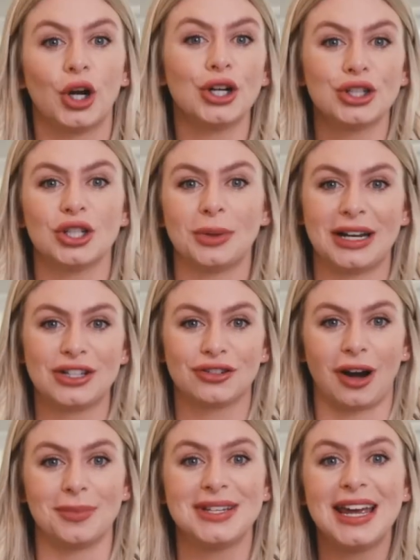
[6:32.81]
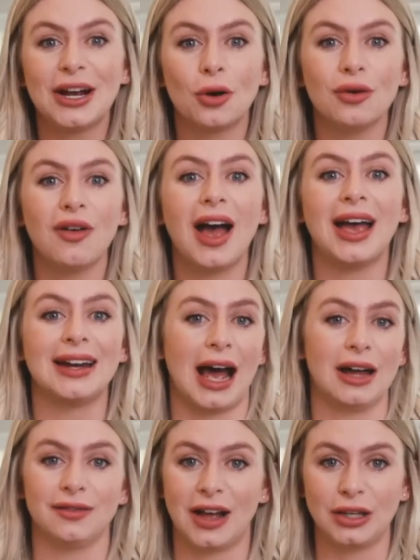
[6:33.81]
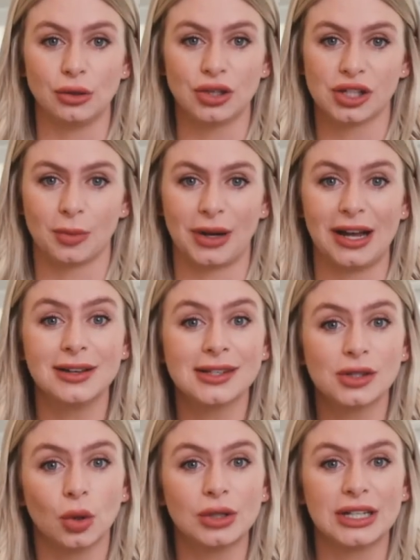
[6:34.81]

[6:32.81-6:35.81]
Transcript: Could you do an Instagram takeover and add value to someone else's